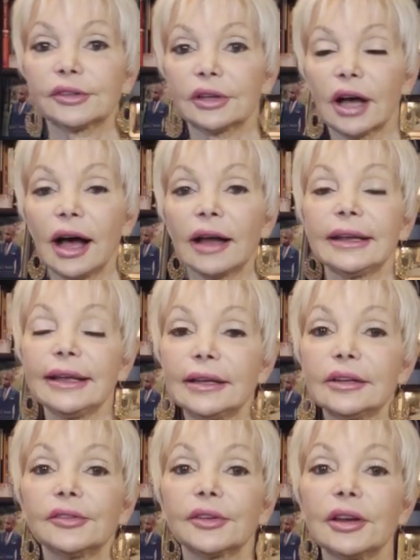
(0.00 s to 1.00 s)
to God
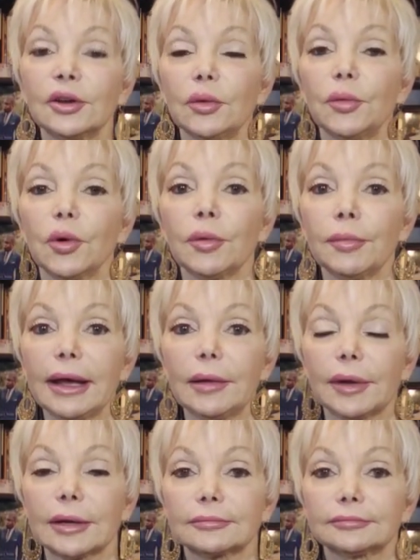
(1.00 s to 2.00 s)
is a newborn
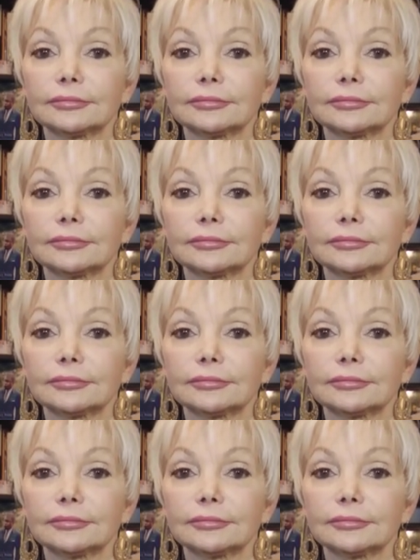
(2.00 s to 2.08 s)
baby.